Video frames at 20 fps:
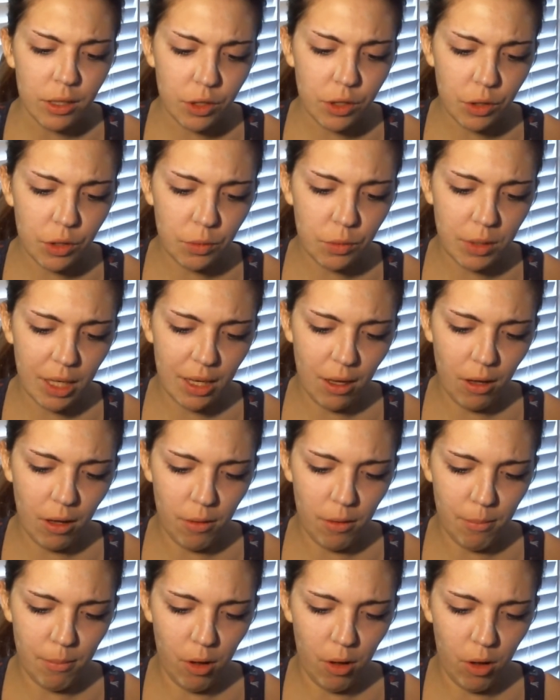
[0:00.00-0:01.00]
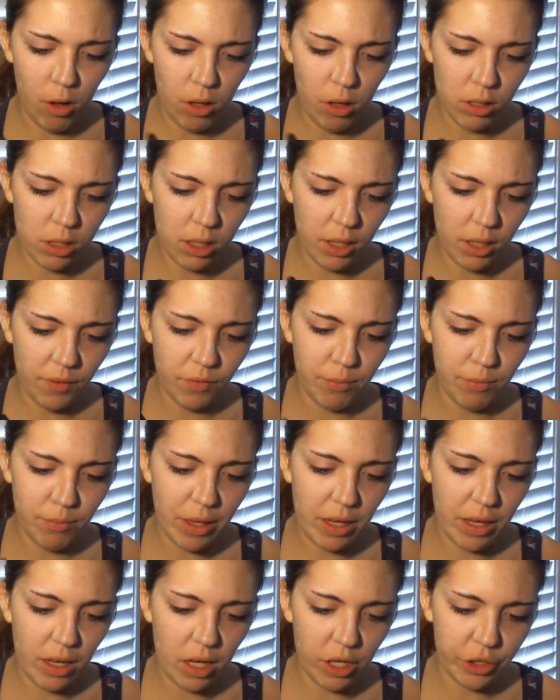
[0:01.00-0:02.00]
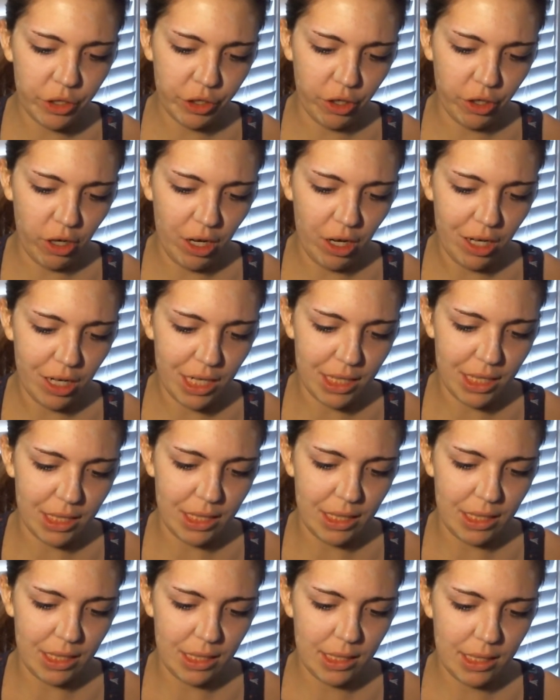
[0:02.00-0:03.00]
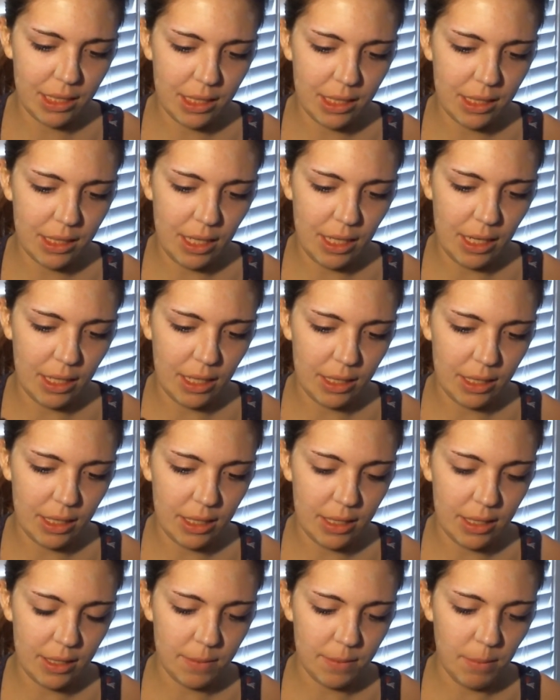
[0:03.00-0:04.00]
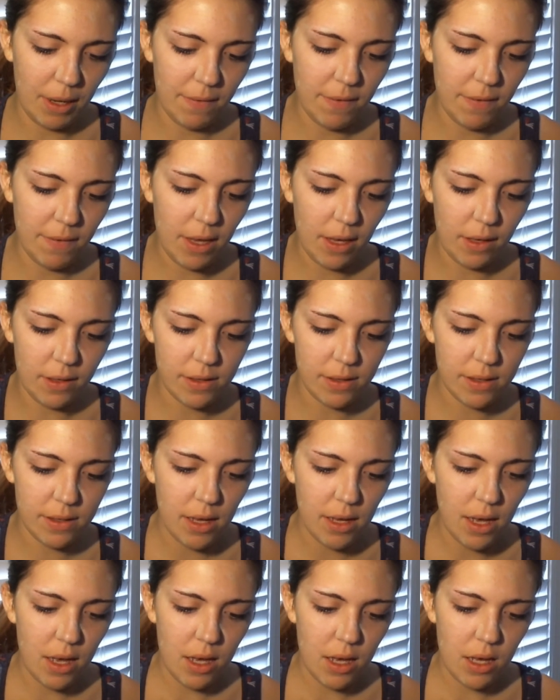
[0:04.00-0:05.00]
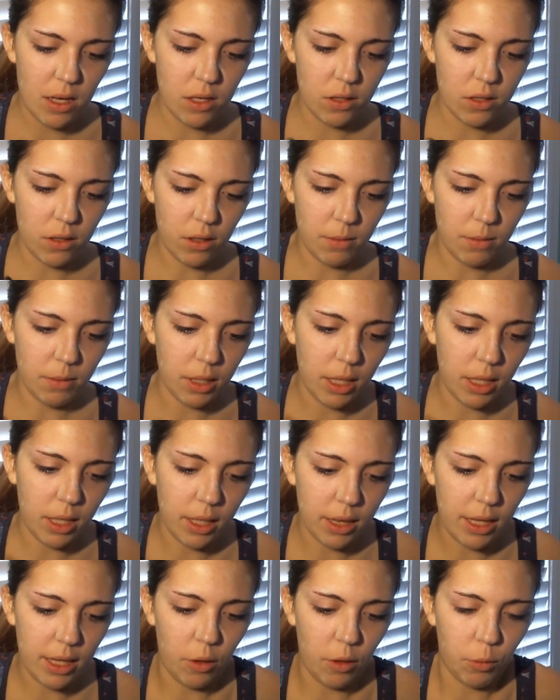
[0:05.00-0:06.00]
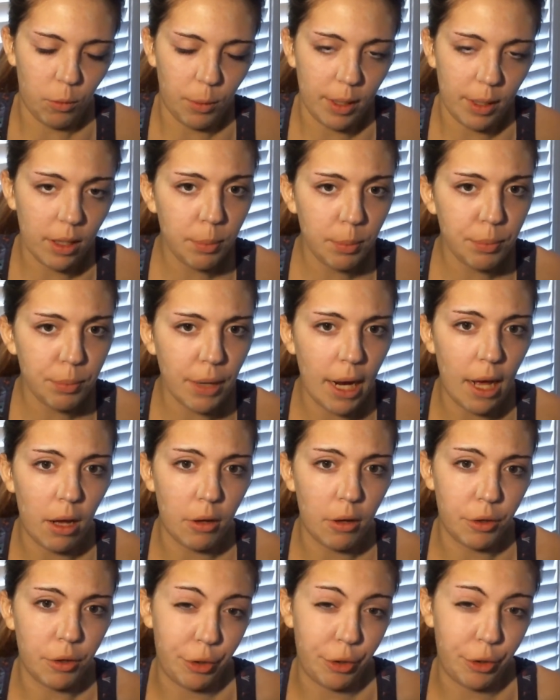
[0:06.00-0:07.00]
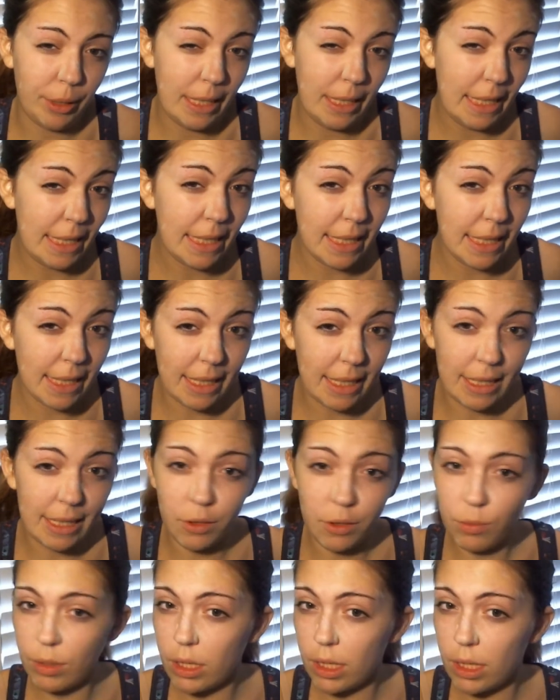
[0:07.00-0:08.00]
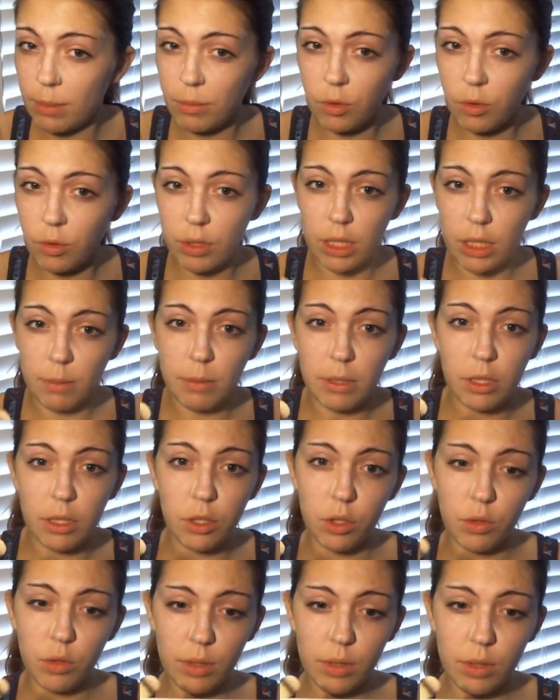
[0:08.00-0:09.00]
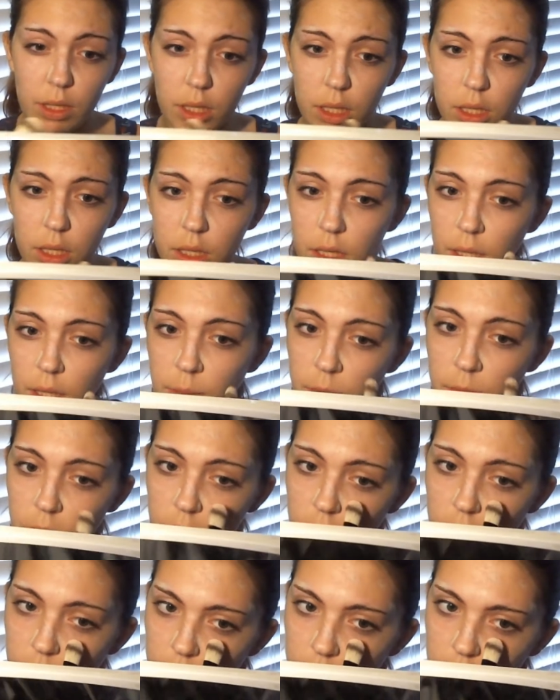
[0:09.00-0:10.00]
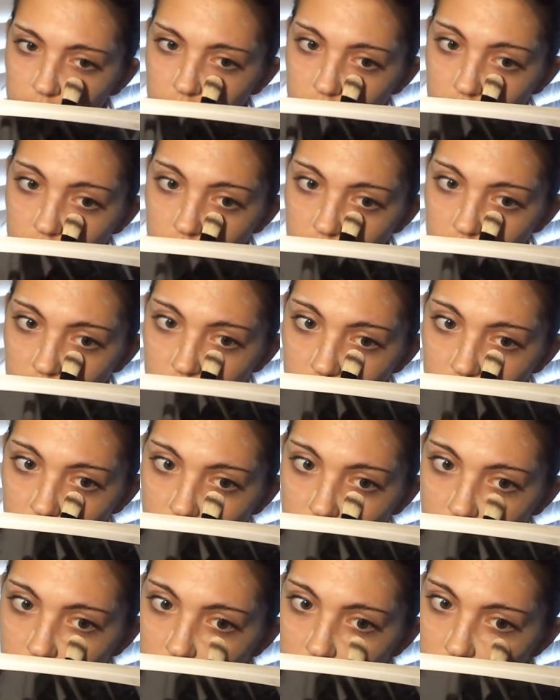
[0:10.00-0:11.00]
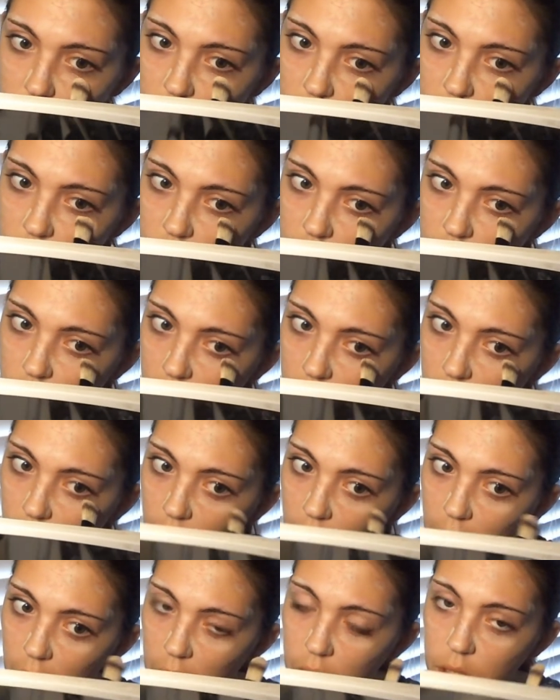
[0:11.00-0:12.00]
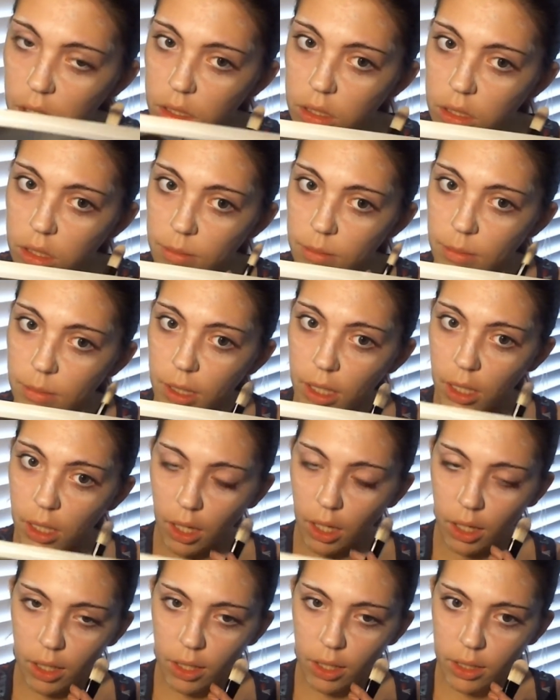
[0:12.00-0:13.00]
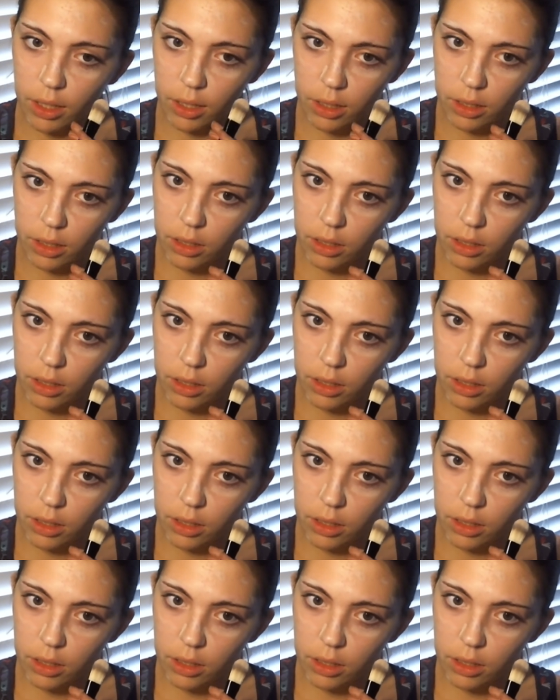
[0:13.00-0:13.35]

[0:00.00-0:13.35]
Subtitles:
to get all of the under eyiness that is my face. So I'm going to get that real powdery, and what I'm going to be doing is I'm going to be just going right under my eye.